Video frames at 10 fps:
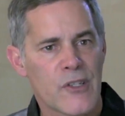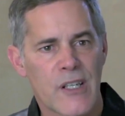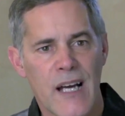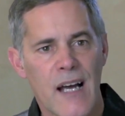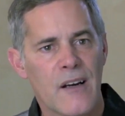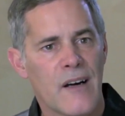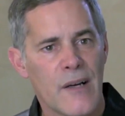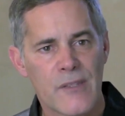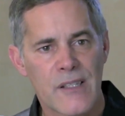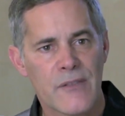Chicago,
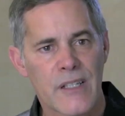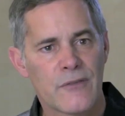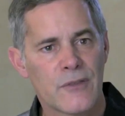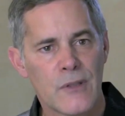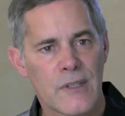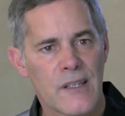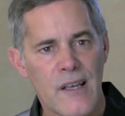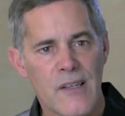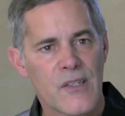I was living in Florida,